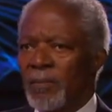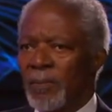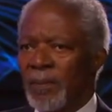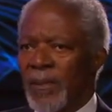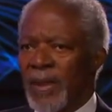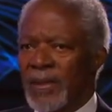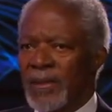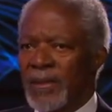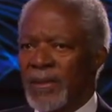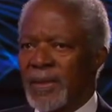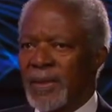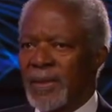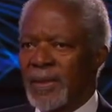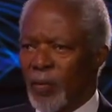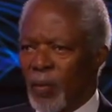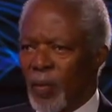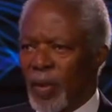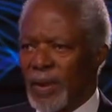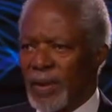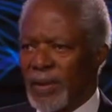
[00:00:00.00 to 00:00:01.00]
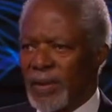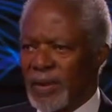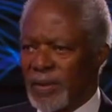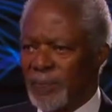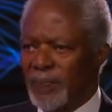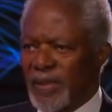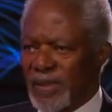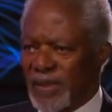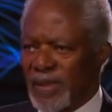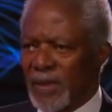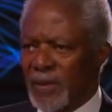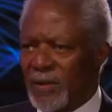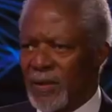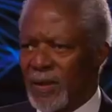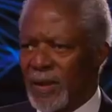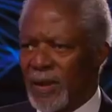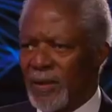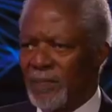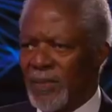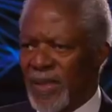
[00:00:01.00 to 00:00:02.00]
But the world is
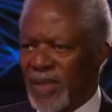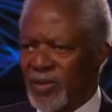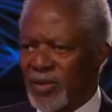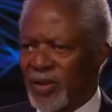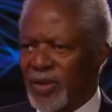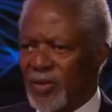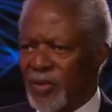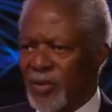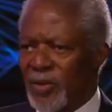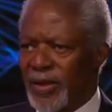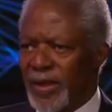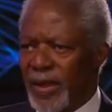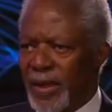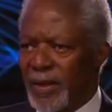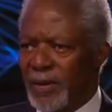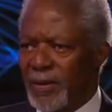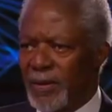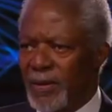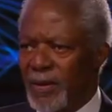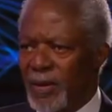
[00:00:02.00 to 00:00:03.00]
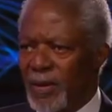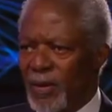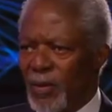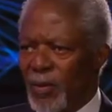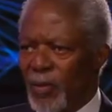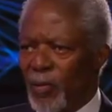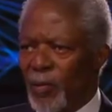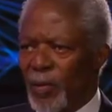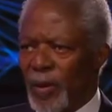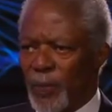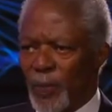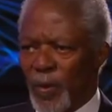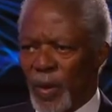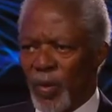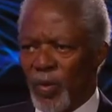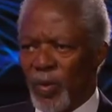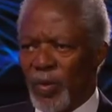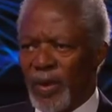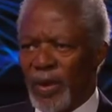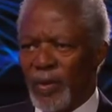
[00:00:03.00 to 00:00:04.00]
particularly messy today when we
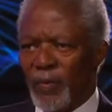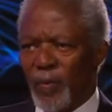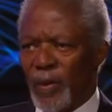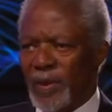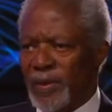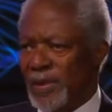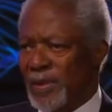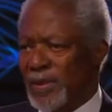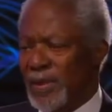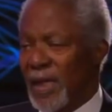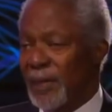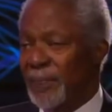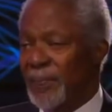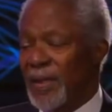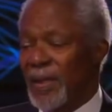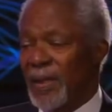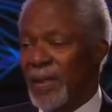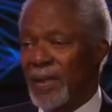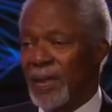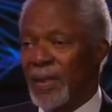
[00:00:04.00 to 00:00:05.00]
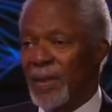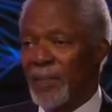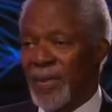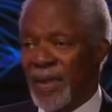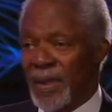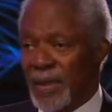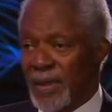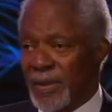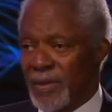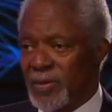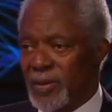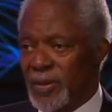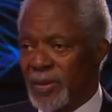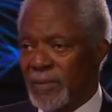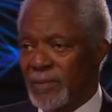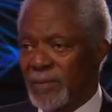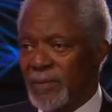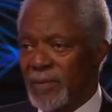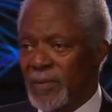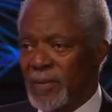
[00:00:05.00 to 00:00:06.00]
look at what is happening in the Middle East,
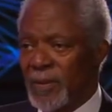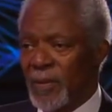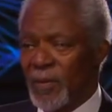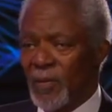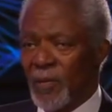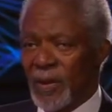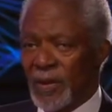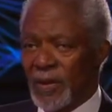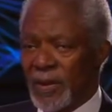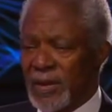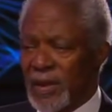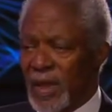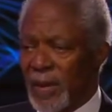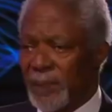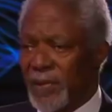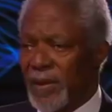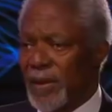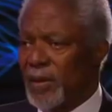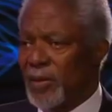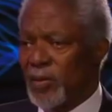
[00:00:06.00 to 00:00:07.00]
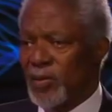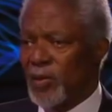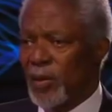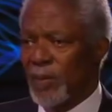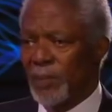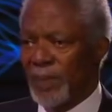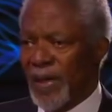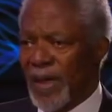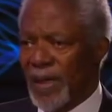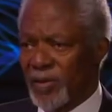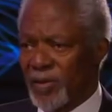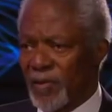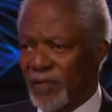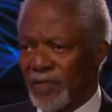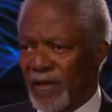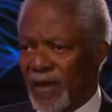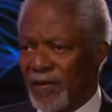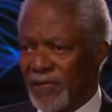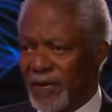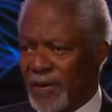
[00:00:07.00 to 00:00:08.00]
what is happening in some parts
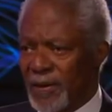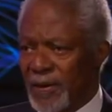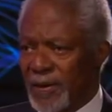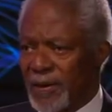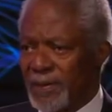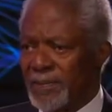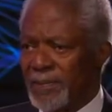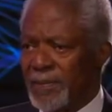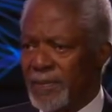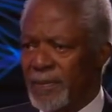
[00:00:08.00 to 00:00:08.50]
of Africa,